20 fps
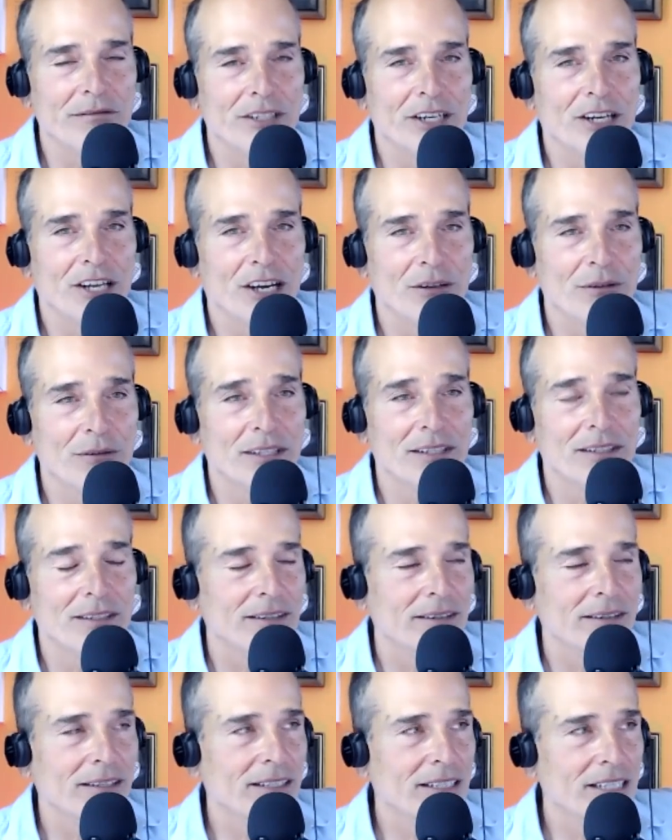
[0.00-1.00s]
You know,
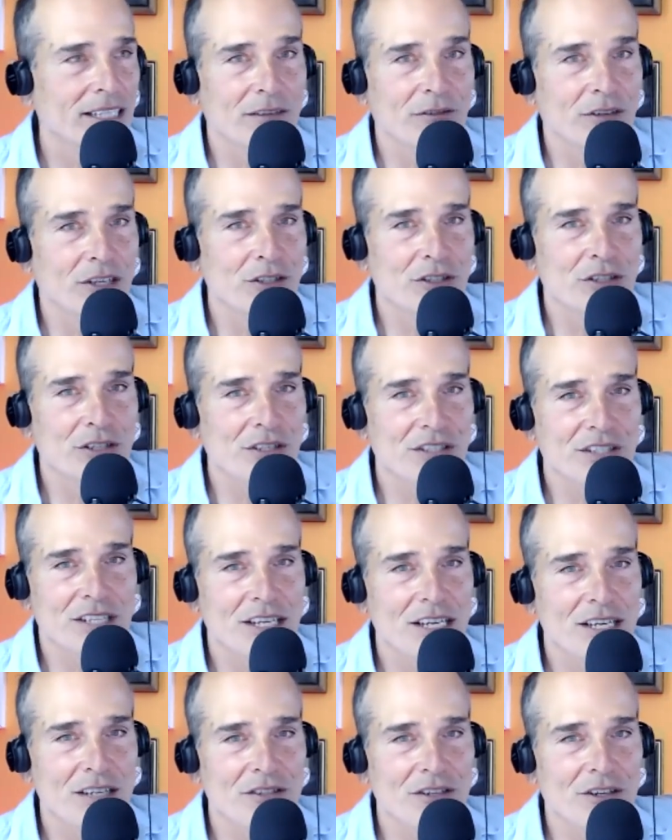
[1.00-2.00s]
the give unto
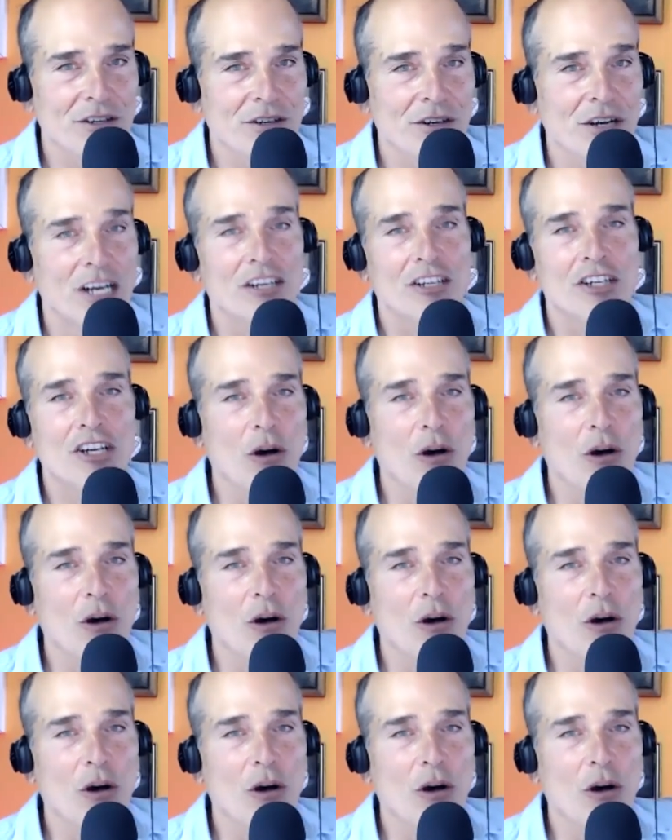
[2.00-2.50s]
Caesar,